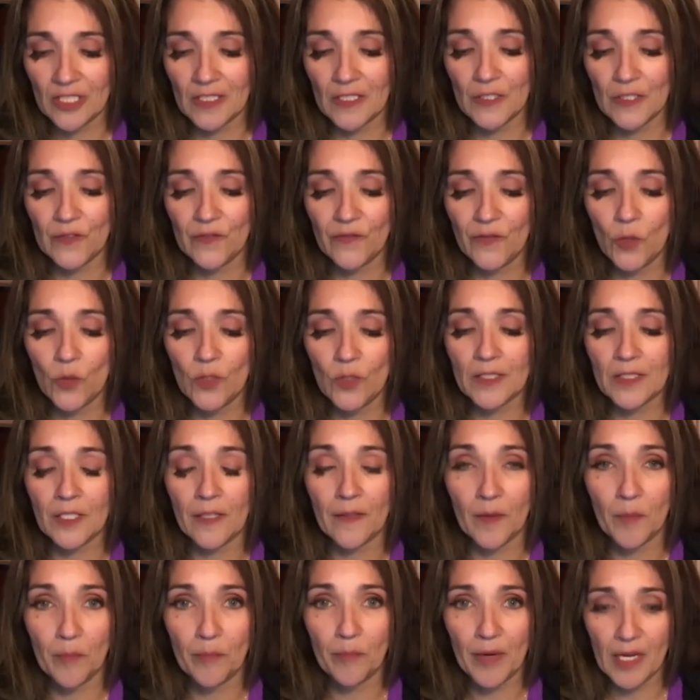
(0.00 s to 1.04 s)
is focused on
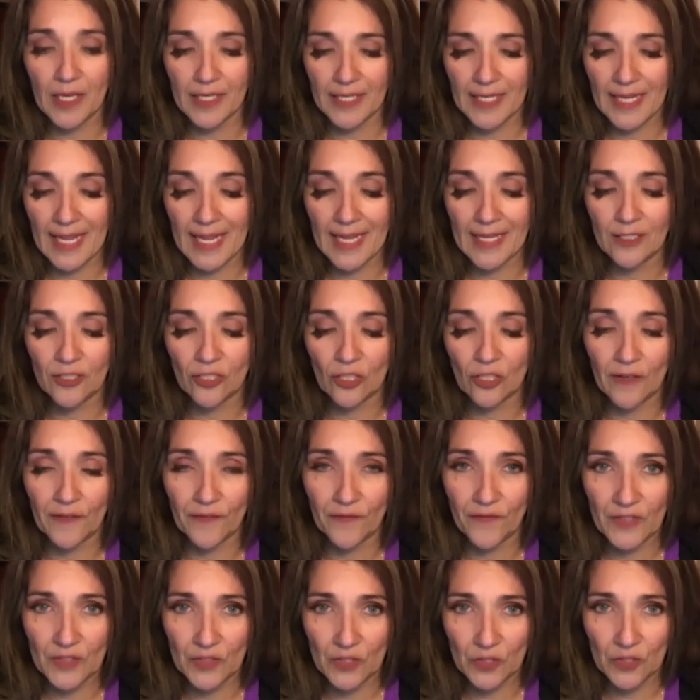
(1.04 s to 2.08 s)
the body and our
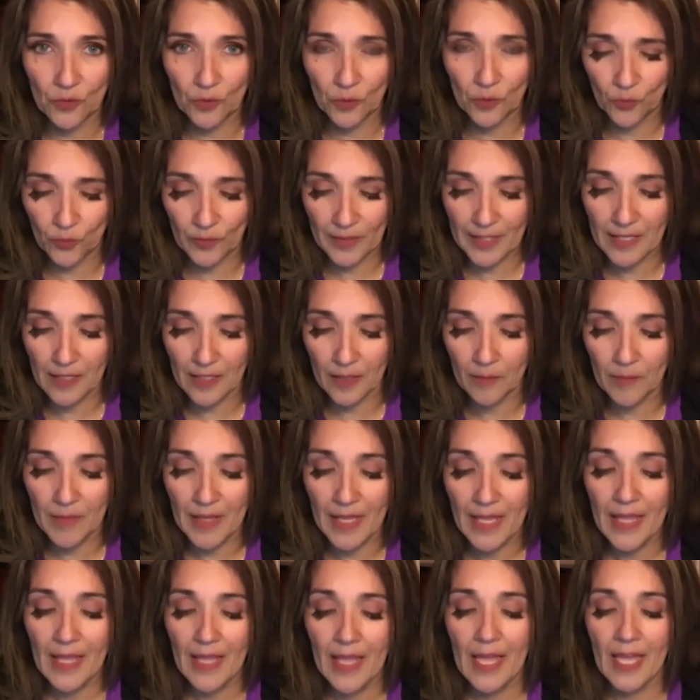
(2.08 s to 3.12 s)
physical realm,
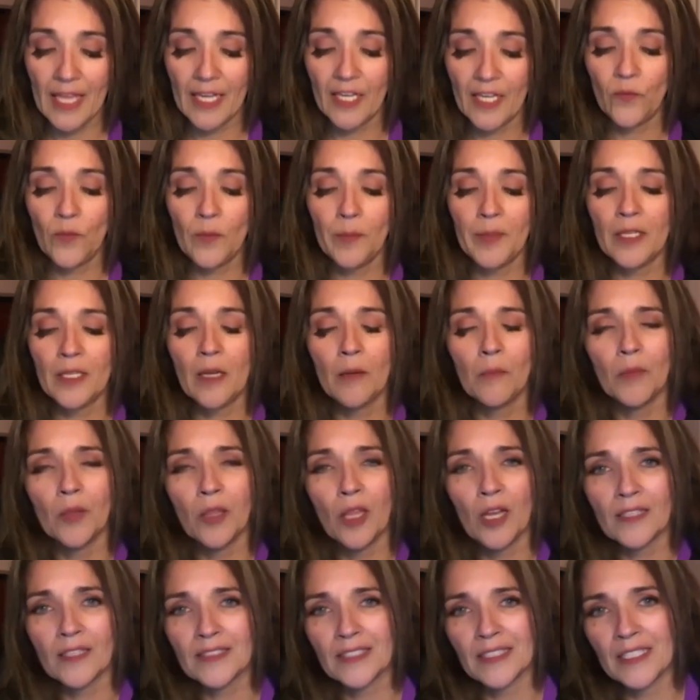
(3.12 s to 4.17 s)
and if we become
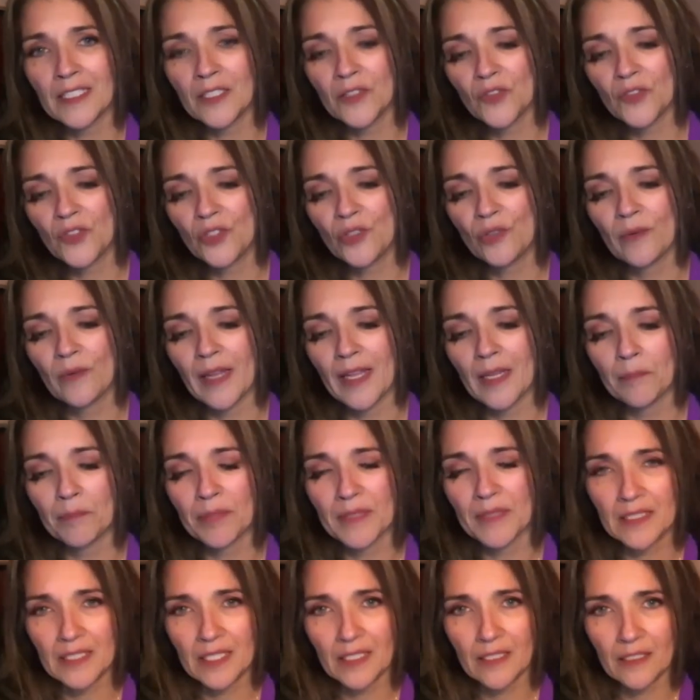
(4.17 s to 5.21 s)
locked into a
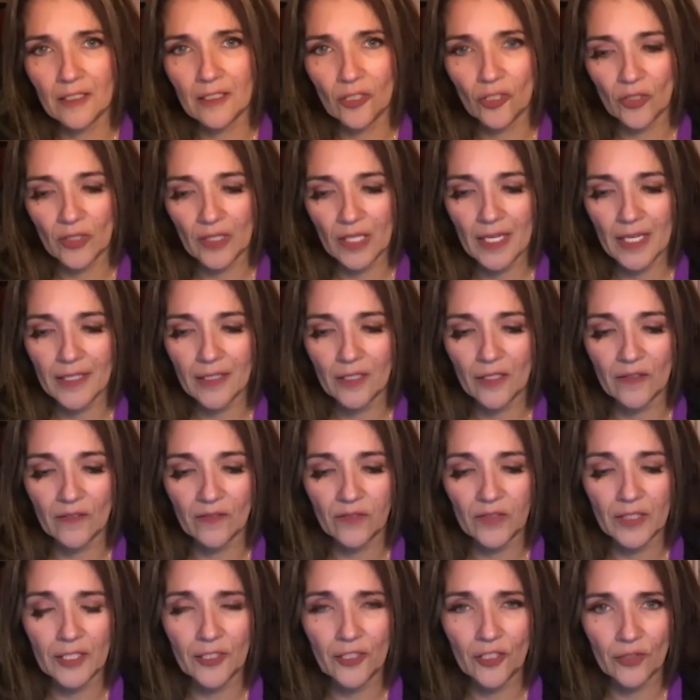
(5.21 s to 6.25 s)
particular line of
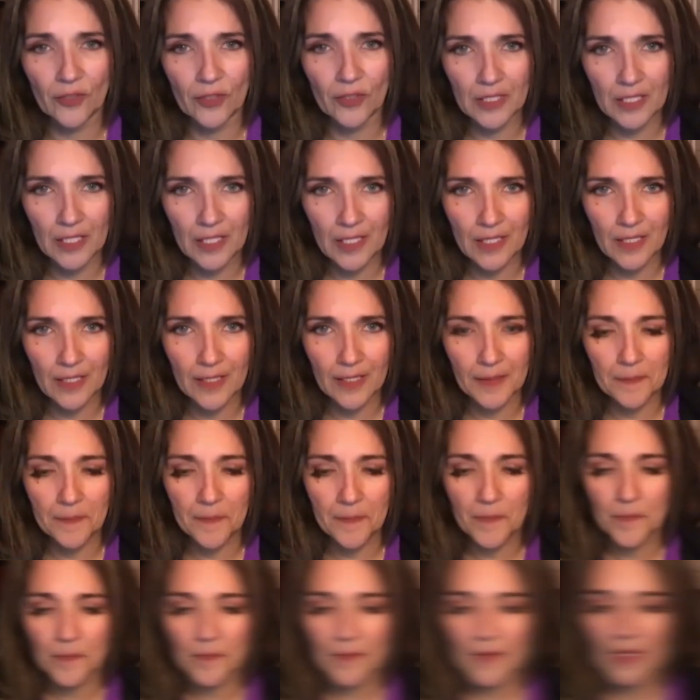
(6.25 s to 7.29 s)
linear
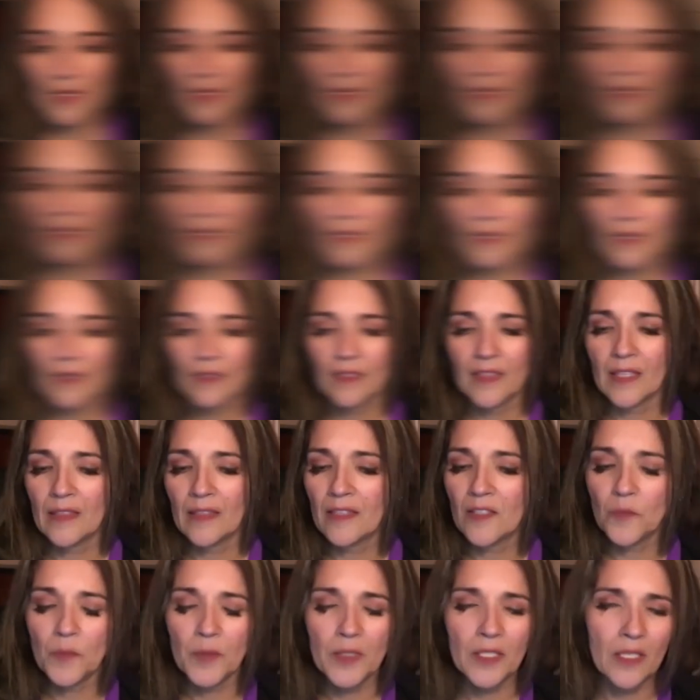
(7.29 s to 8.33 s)
time, then
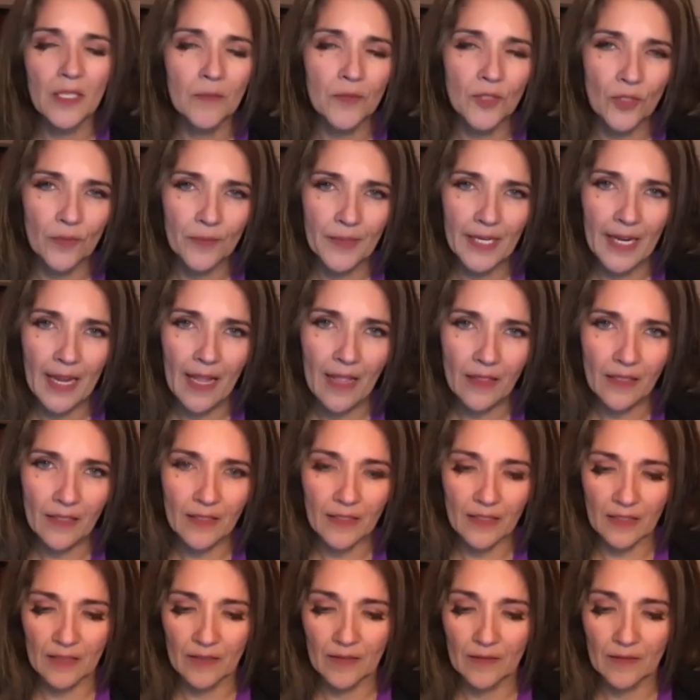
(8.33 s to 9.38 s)
this becomes our reality.